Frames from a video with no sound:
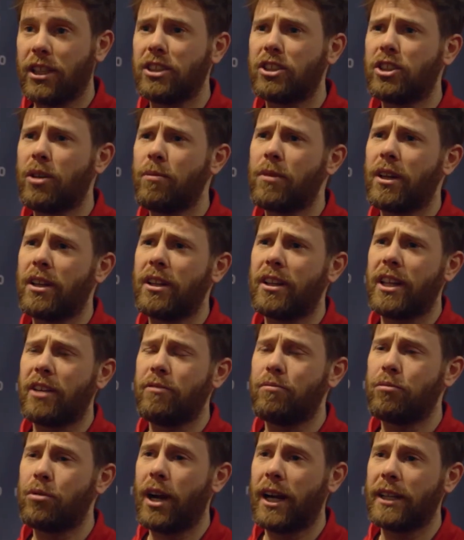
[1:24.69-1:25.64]
It's something that
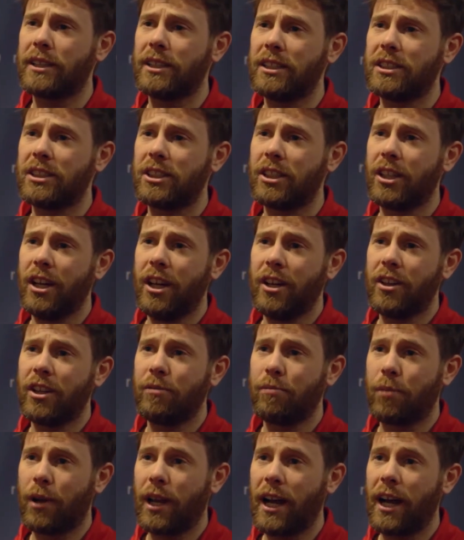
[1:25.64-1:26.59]
they've practiced,
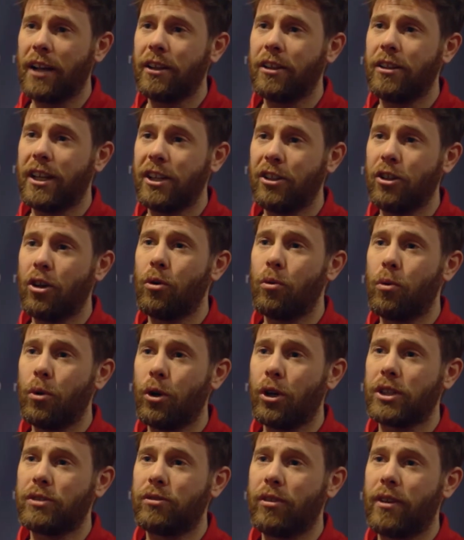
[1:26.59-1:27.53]
they've planned, and they know
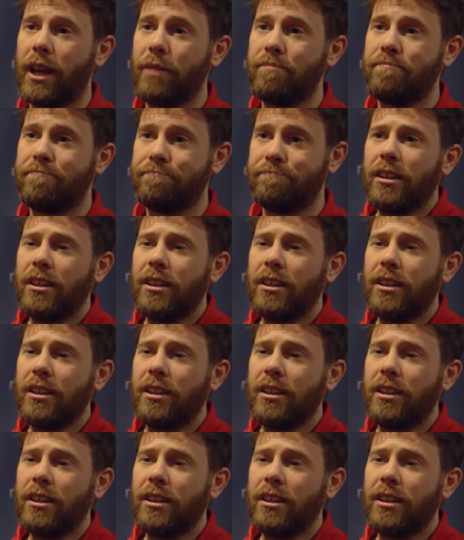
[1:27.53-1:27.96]
works for them.